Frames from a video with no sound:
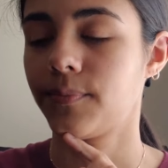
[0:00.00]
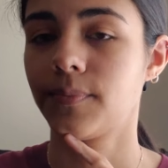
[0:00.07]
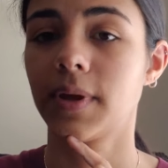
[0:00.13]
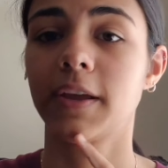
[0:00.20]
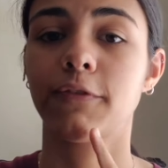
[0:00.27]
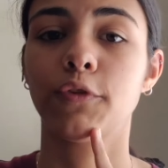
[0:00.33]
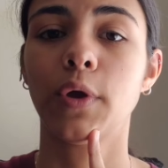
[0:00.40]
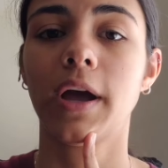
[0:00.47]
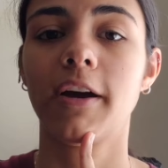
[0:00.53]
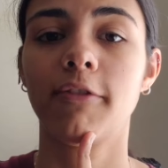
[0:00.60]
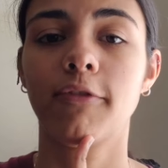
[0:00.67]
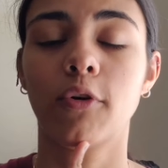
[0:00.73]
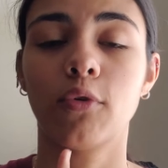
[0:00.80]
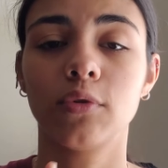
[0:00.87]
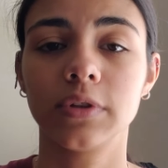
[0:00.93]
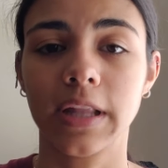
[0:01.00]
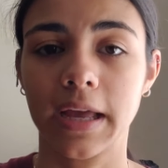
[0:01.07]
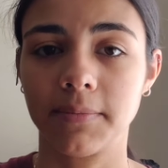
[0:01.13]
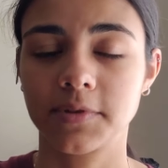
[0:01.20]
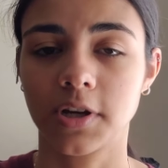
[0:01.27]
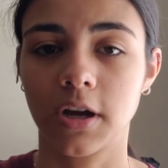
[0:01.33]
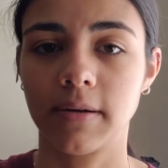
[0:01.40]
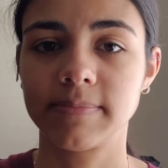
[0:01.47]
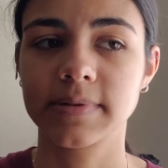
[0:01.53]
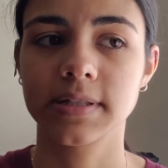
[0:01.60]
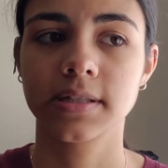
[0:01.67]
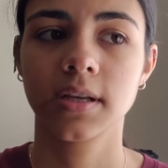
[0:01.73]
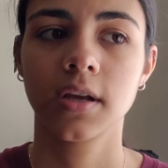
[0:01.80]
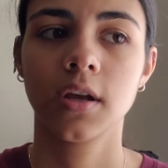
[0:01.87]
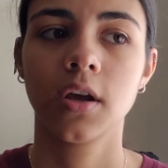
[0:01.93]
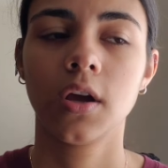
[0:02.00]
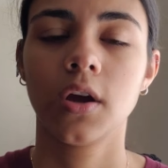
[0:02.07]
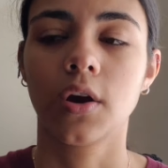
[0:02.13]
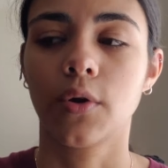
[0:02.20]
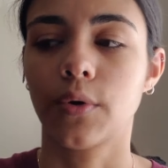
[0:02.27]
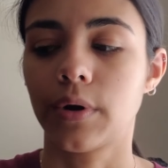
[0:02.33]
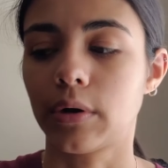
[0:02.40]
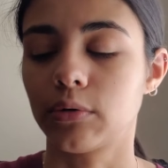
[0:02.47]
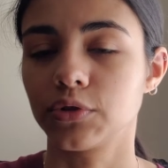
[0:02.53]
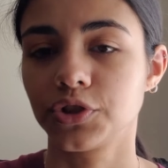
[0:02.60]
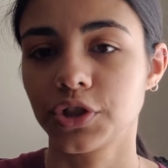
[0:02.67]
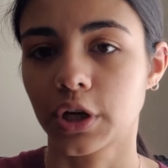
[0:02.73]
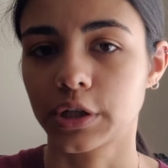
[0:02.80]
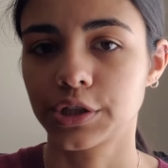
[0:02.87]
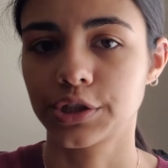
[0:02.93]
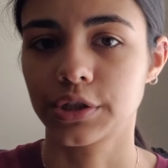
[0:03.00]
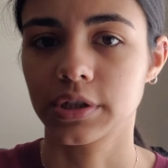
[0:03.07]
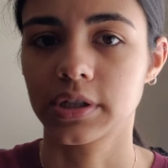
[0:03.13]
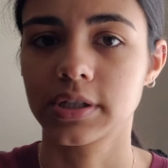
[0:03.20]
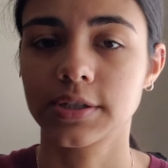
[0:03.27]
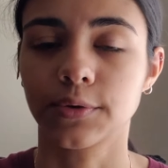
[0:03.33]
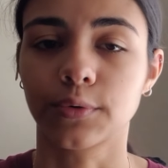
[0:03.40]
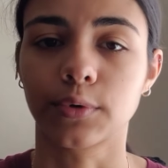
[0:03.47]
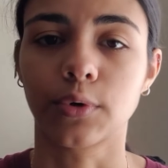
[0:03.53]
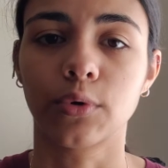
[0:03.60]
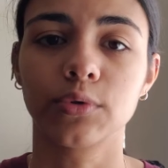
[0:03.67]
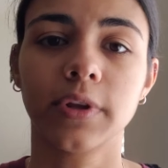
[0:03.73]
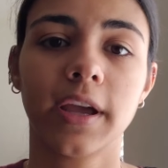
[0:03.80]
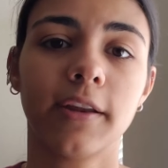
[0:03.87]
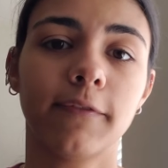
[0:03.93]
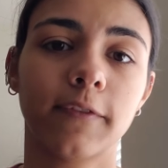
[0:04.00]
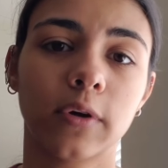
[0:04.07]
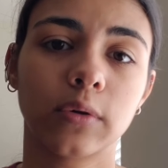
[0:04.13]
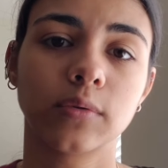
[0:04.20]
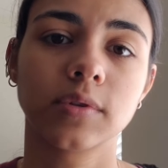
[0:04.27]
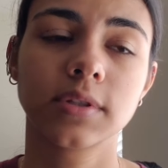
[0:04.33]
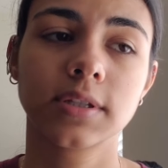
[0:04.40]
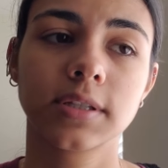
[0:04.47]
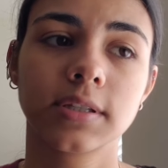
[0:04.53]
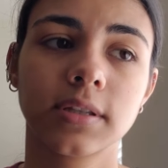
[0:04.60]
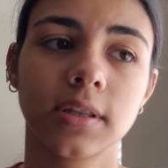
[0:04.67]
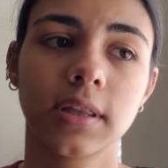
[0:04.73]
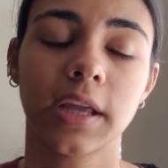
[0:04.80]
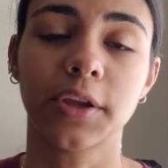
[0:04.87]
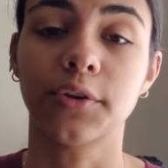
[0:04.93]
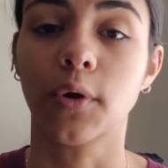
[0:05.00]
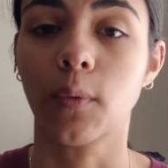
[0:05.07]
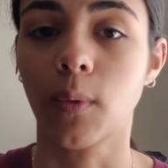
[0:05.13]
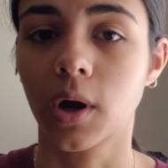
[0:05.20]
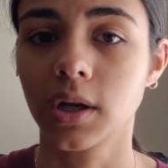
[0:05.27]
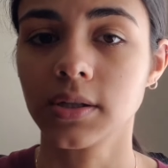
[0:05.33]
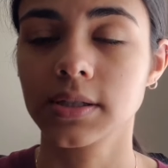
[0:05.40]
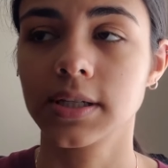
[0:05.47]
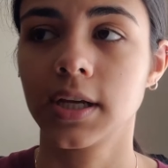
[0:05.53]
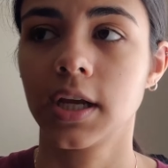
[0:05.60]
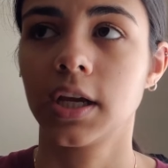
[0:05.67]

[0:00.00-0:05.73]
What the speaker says: if you have old laptops or old chargers or old headphones that you don't want,